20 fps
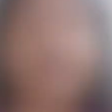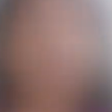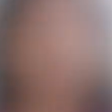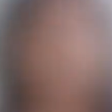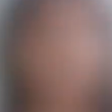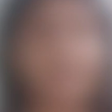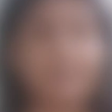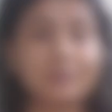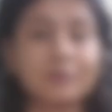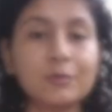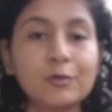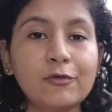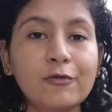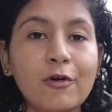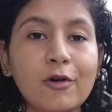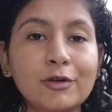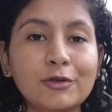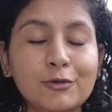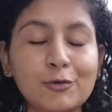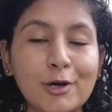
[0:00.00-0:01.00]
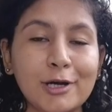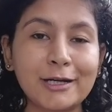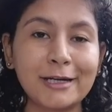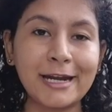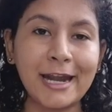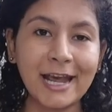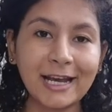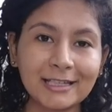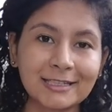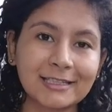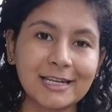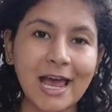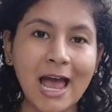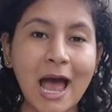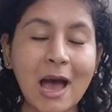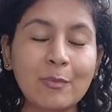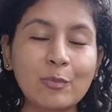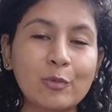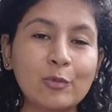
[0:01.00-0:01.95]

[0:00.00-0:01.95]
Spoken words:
So let's move on to our next app,